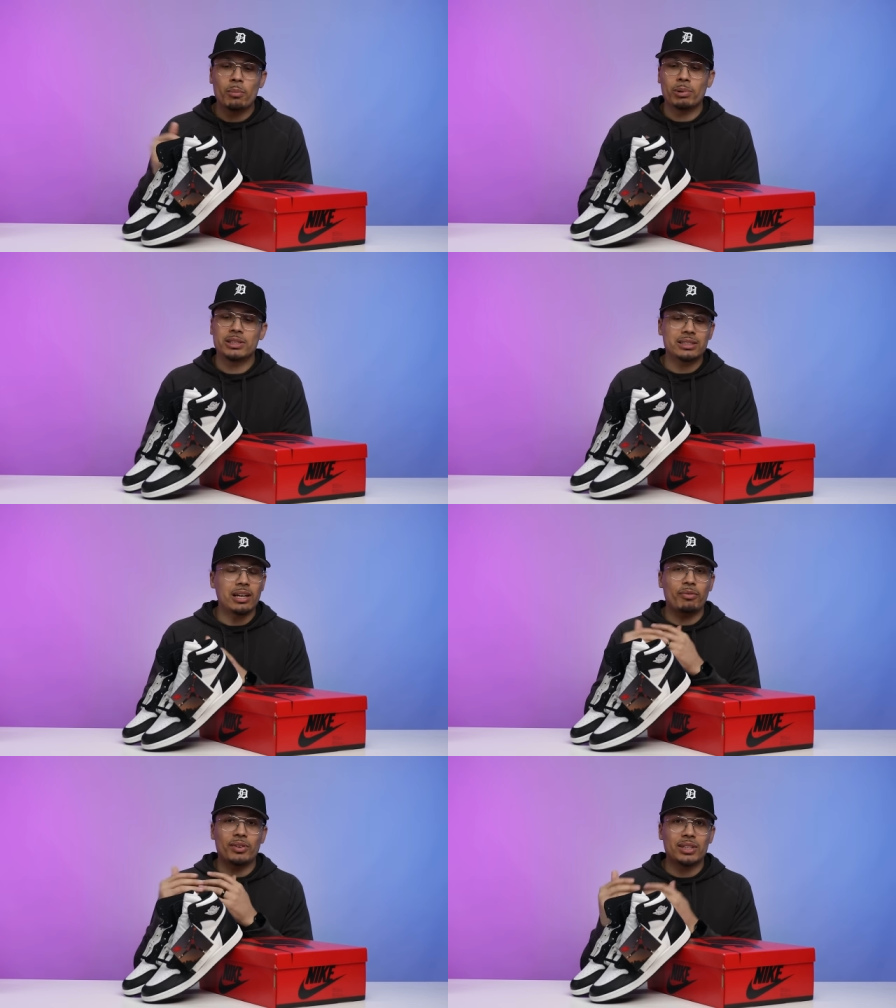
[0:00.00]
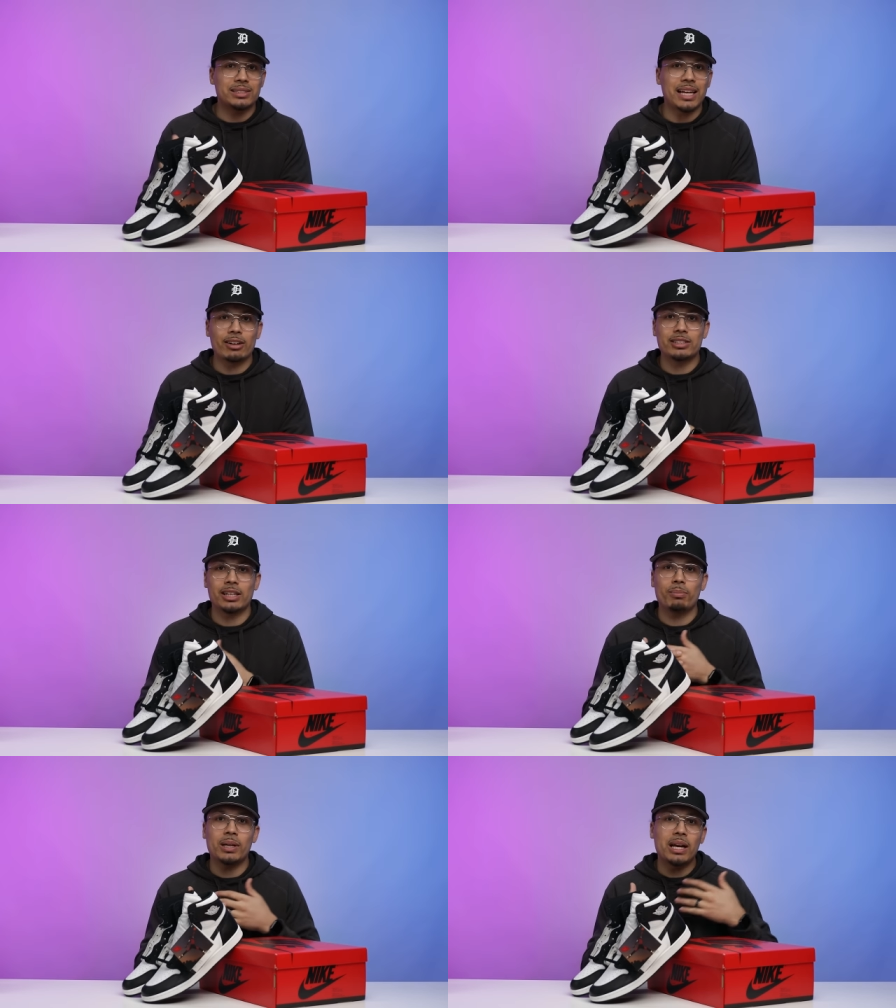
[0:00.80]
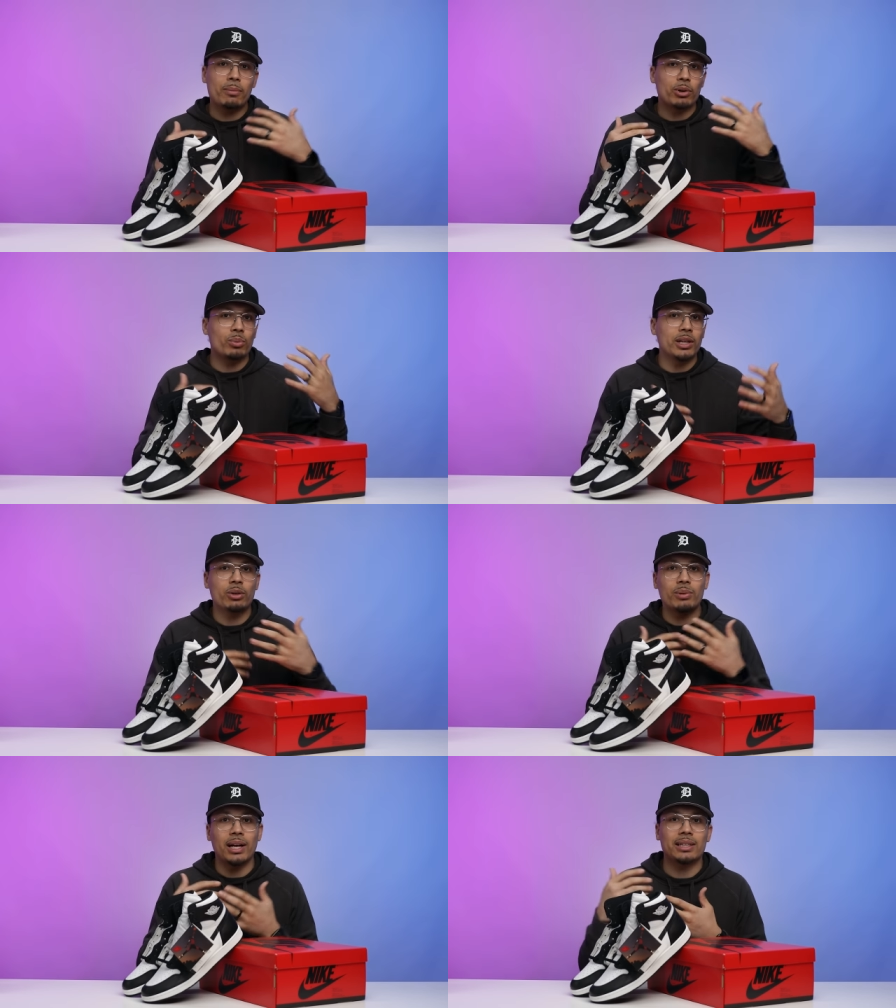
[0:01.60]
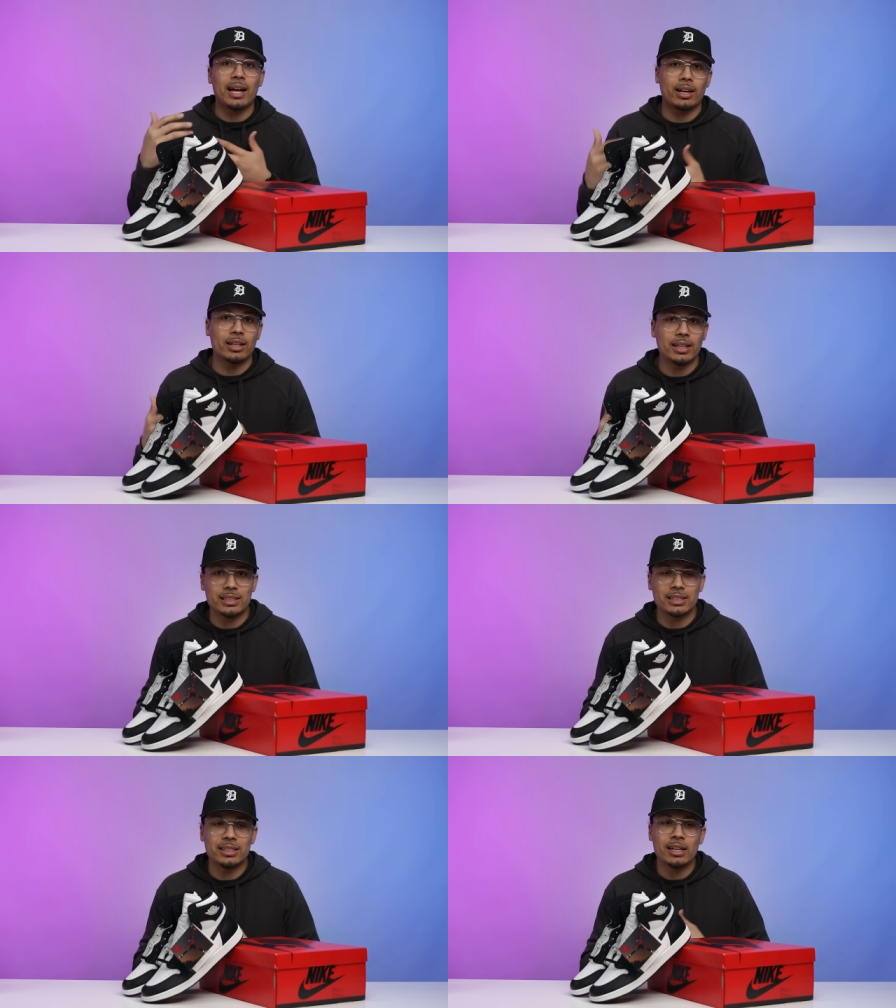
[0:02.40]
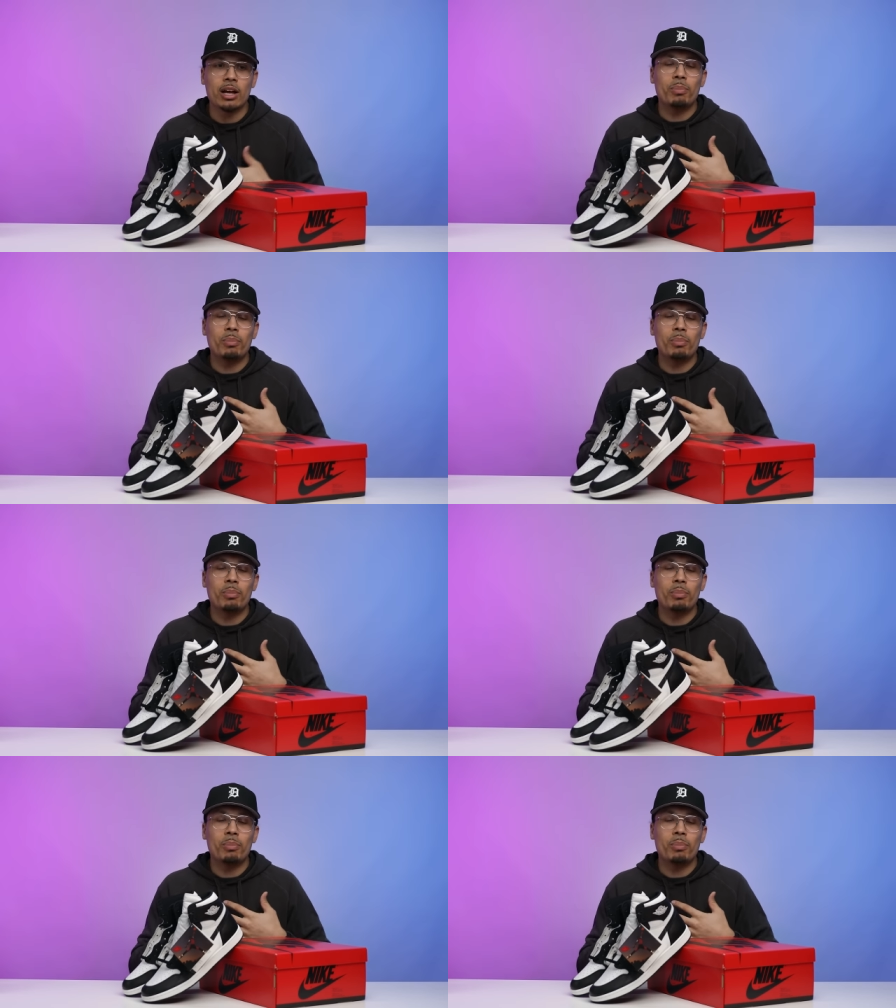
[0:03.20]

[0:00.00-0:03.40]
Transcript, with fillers: but just off of nostalgia and being able to recreate that collection.